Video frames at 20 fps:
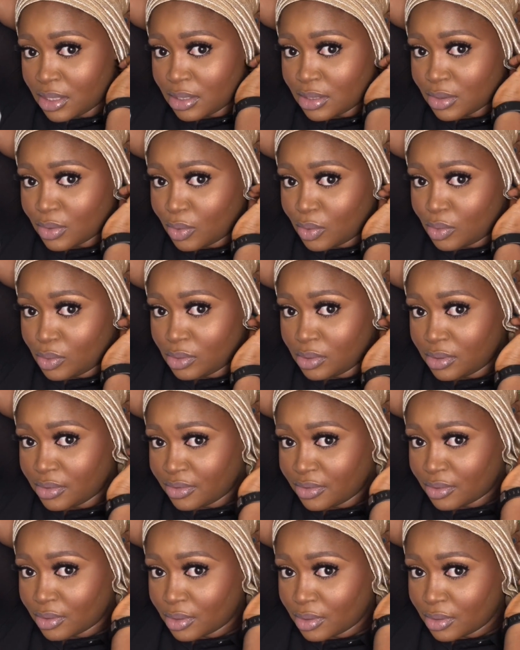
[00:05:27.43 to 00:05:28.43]
to hold
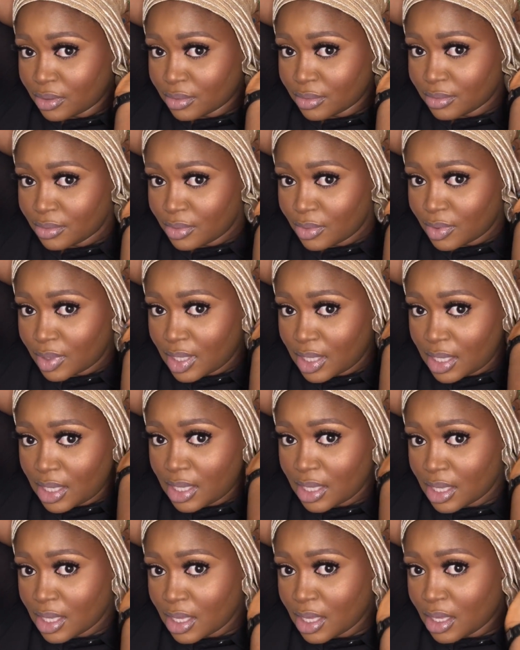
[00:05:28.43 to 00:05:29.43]
for you. Okay,
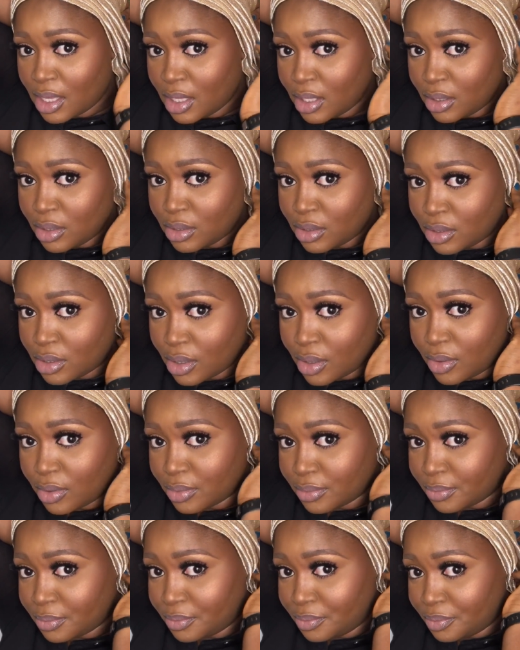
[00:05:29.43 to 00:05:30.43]

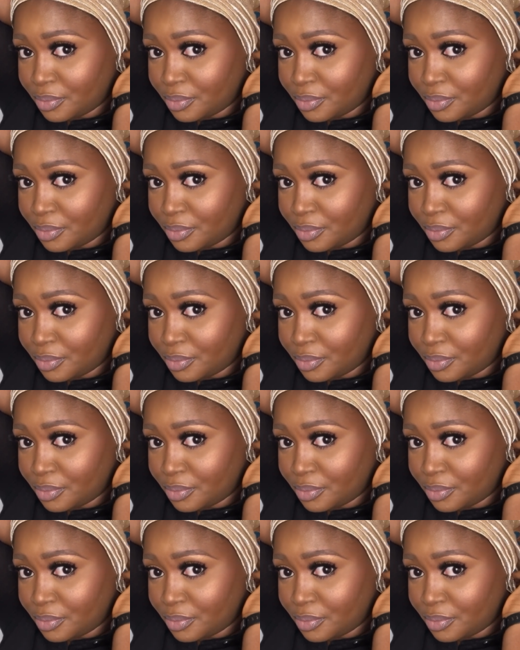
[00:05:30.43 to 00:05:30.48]
so